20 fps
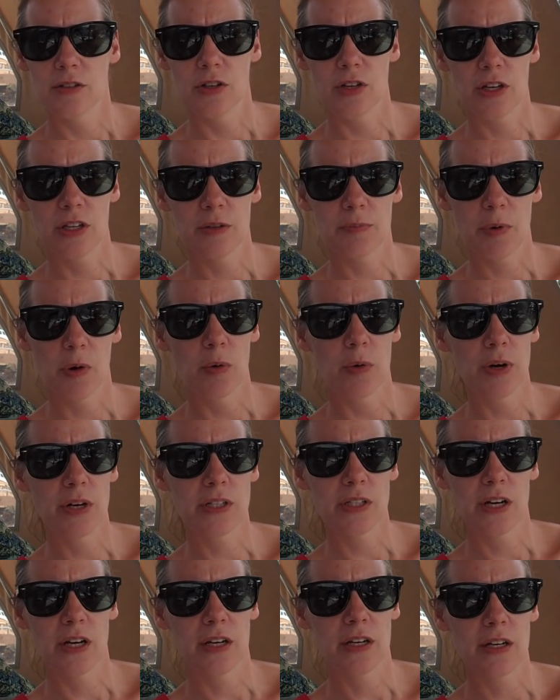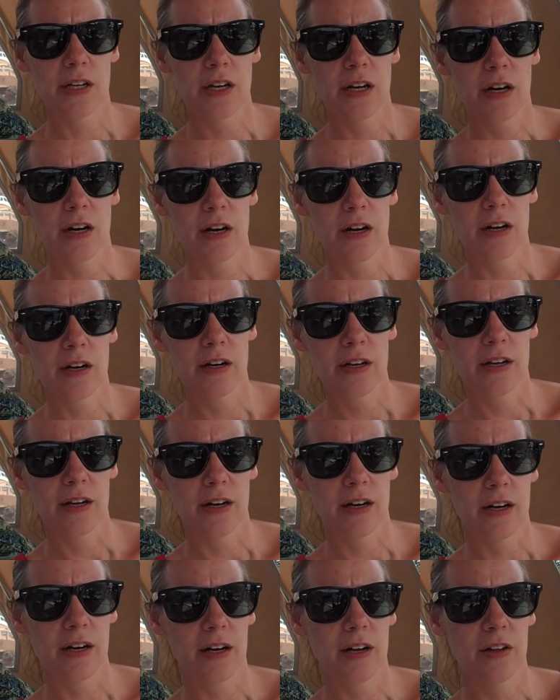you can get boat work done here.
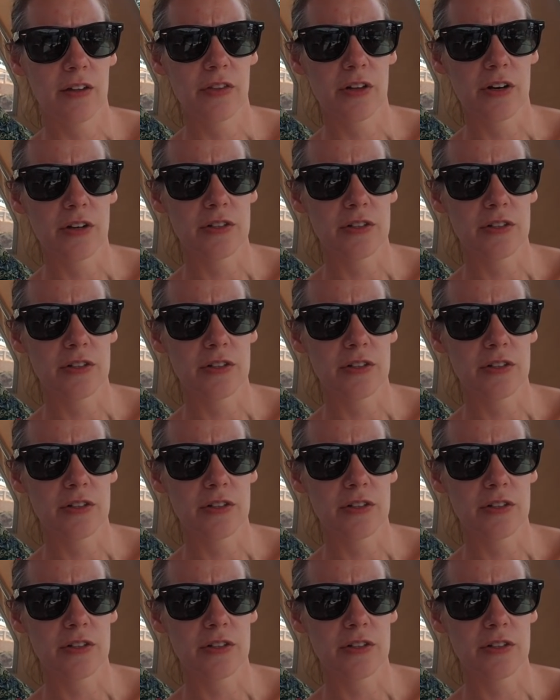Uh,